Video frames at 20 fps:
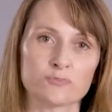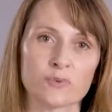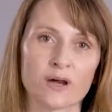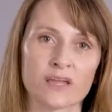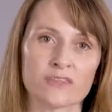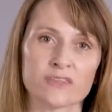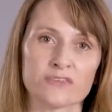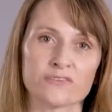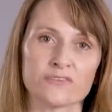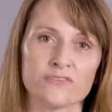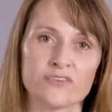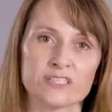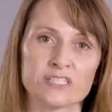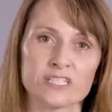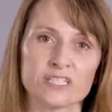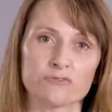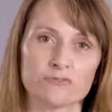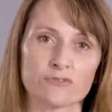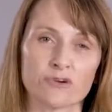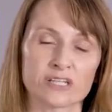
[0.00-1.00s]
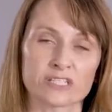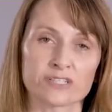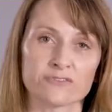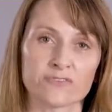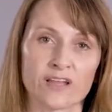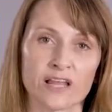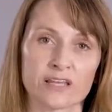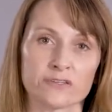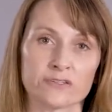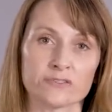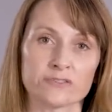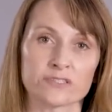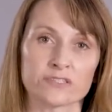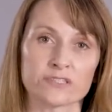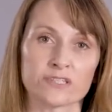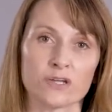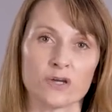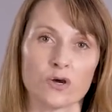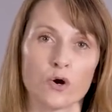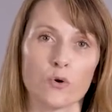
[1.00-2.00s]
by the fitted regression values
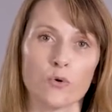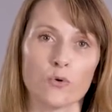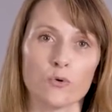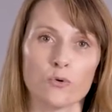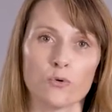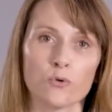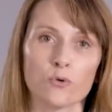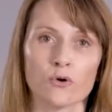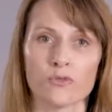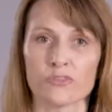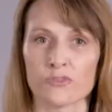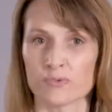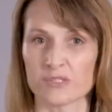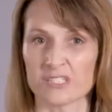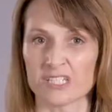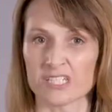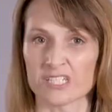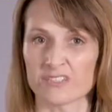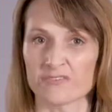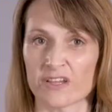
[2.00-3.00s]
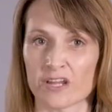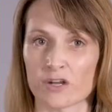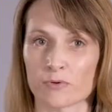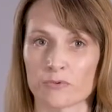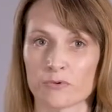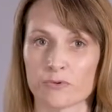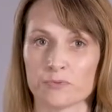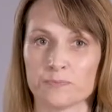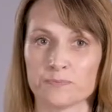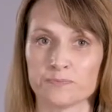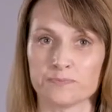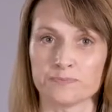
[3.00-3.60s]
or the predictor variable.